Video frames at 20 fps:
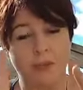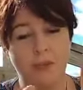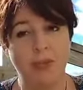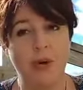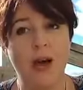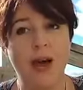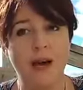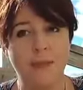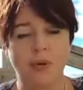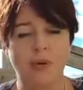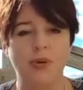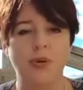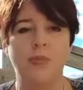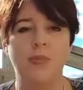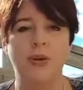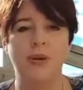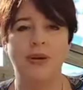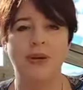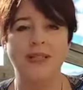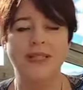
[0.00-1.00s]
bright blue
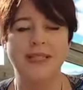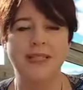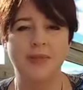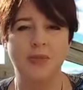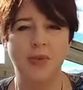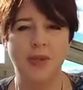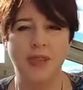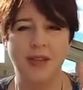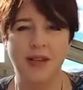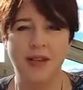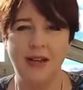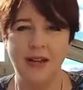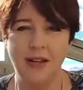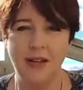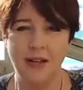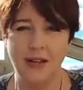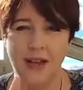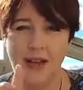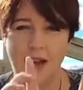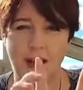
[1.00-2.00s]
birds with a
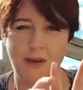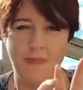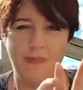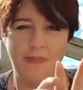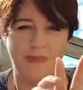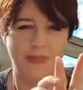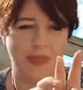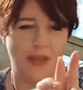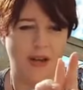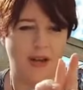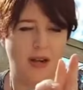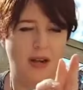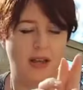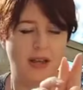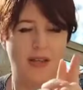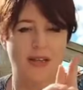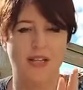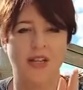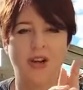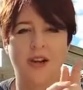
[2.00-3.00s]
little
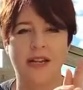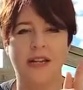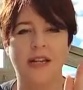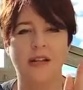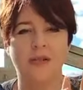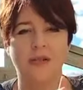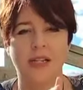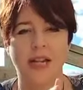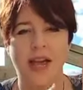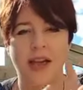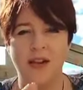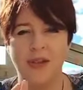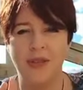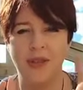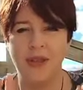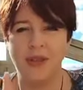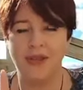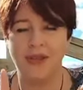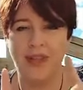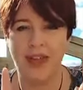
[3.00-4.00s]
like a tiny little tail
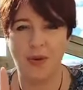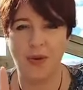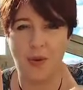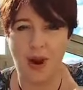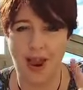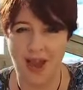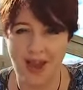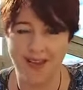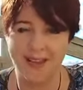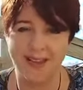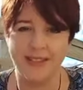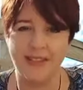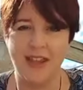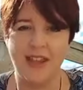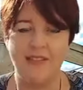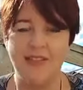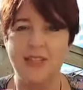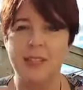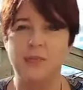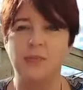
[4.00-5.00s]
that they wag, and they
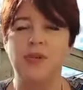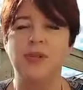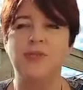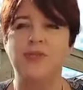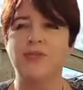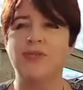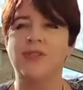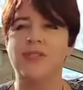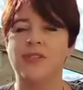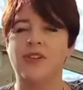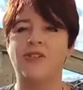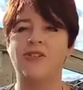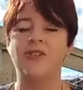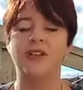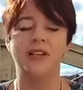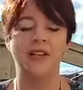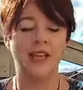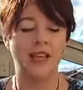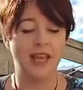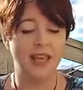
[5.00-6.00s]
have this beautiful song.
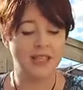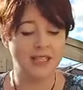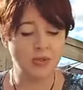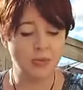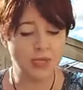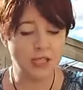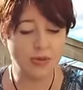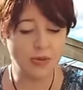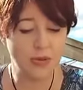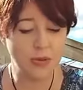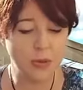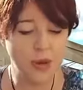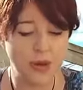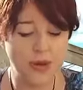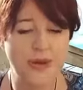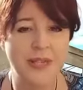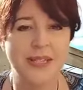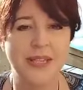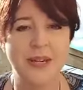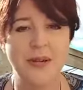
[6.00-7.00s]
So we saw
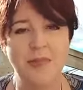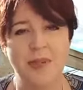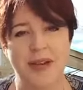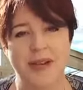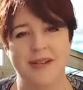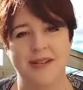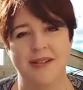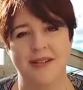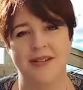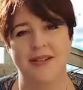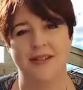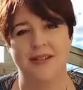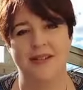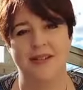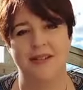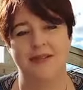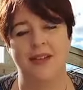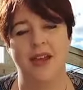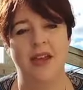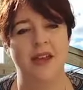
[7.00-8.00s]
those in
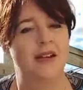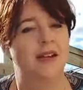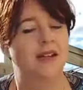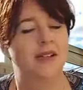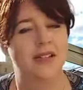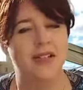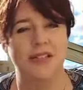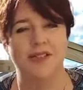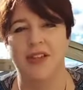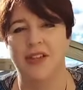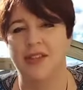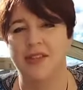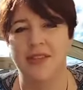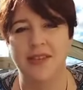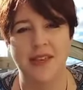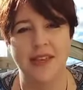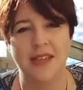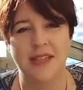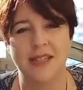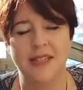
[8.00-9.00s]
abundance and lots of other
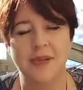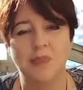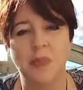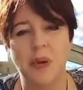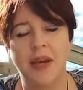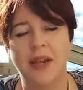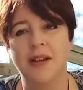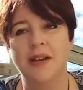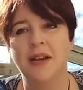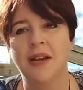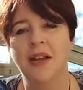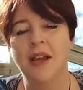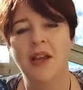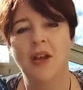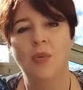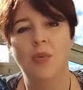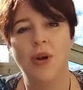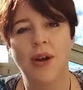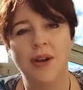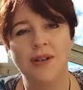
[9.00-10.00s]
things. But
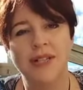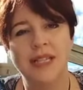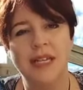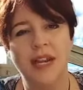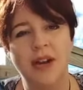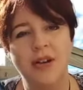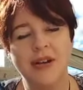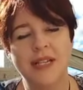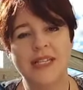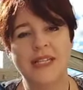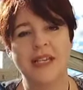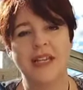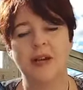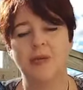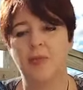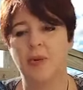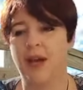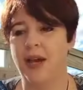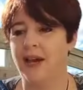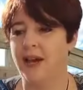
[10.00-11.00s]
what I was noticing
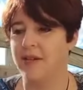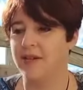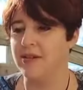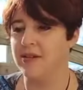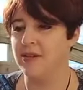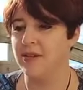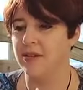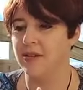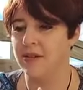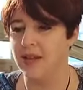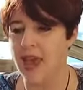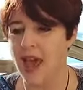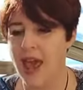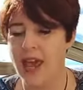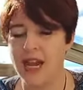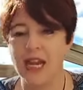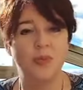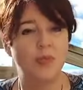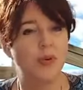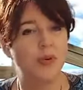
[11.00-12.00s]
about the
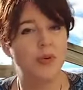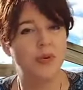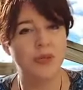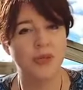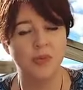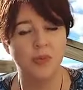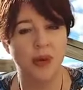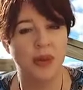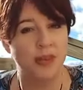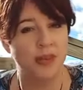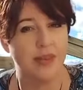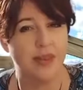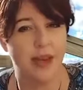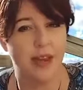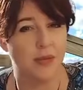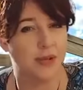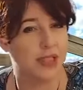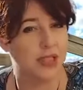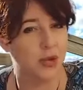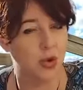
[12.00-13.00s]
animals, whether
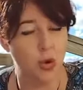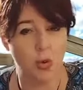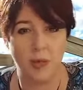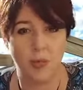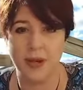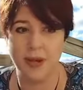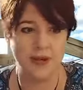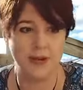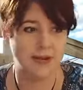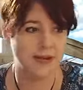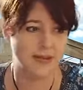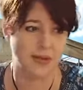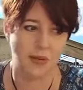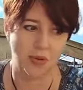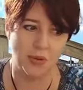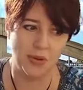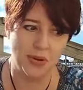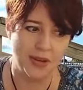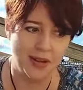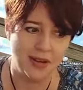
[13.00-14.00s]
they were scorpions
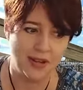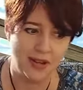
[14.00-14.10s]
or